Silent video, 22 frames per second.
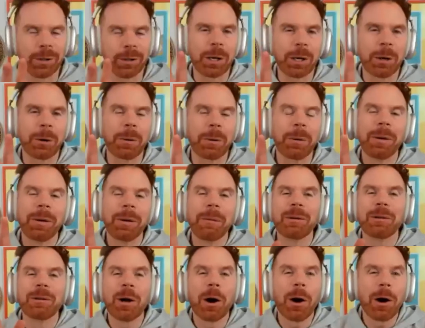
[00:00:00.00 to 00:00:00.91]
So,
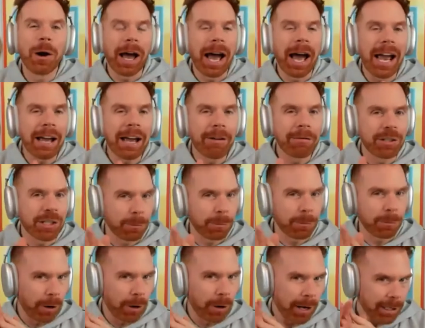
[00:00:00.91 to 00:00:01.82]
Dawn, I have a
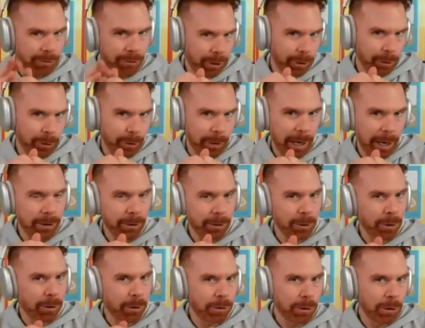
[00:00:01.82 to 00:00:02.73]
surprise for you. I
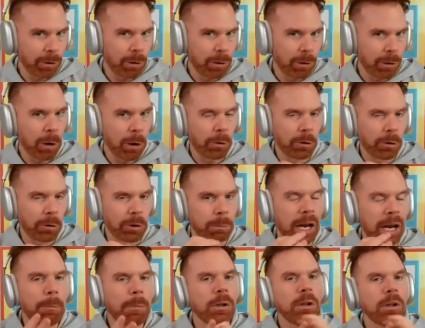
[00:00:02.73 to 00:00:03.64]
don't know if you know this, but
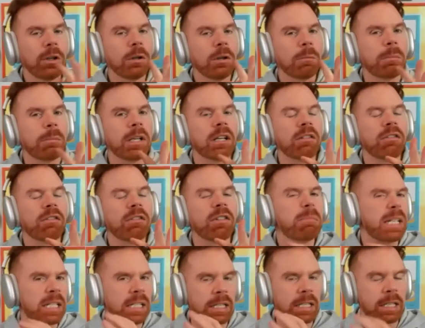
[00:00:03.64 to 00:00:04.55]
I'm a little bit of a
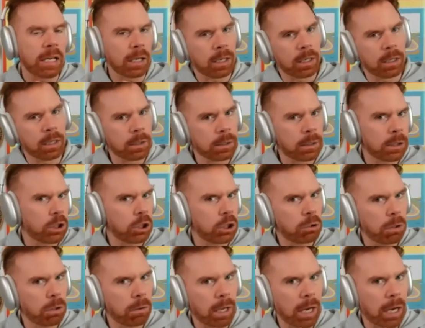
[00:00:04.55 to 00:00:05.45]
mystic. Did
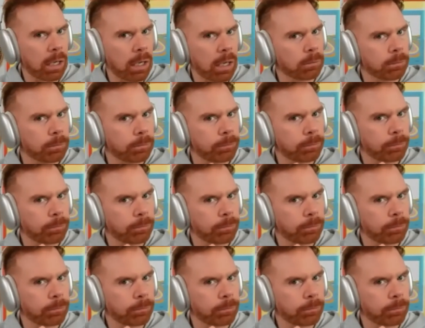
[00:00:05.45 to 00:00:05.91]
you know that?